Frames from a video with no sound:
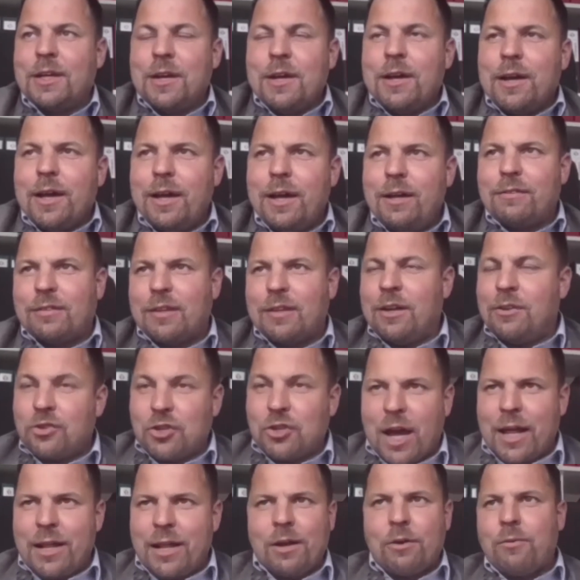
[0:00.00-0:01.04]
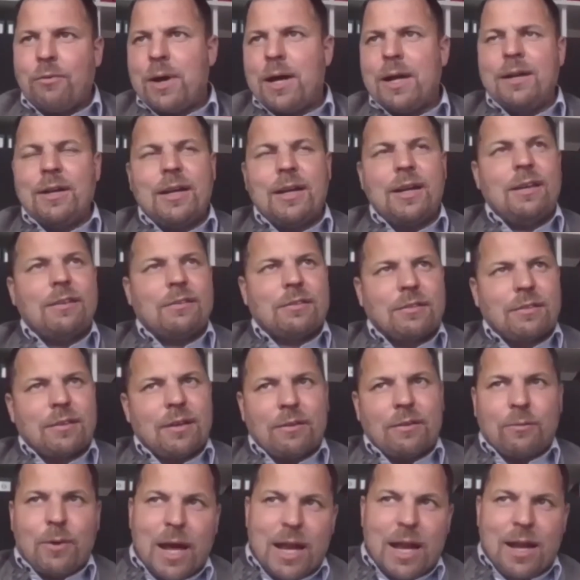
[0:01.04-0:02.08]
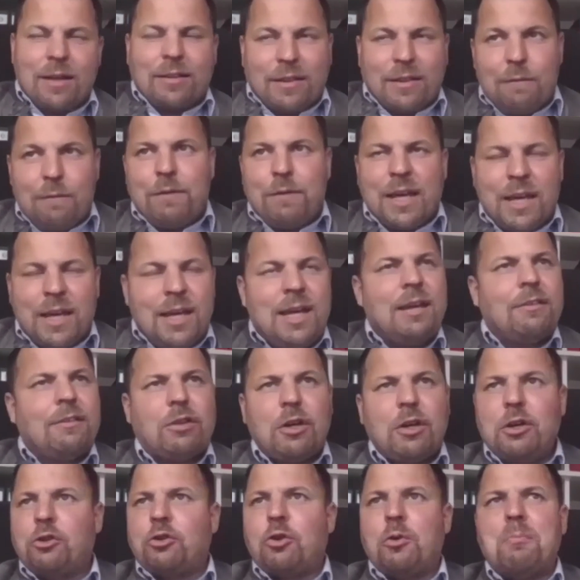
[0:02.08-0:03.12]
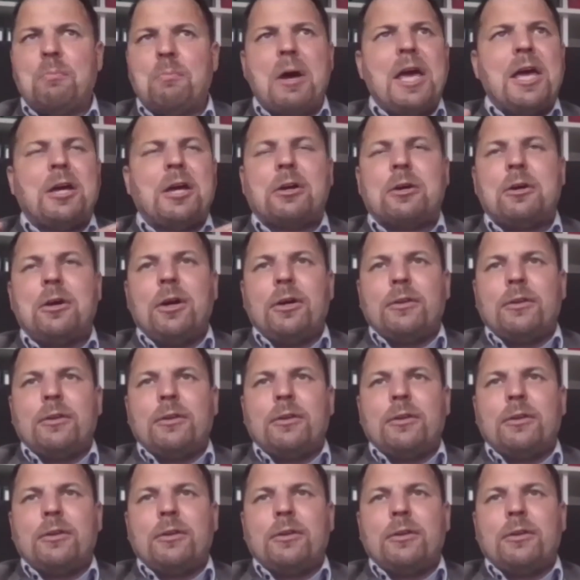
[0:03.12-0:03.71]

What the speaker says: it's in general, it's relatively easy to make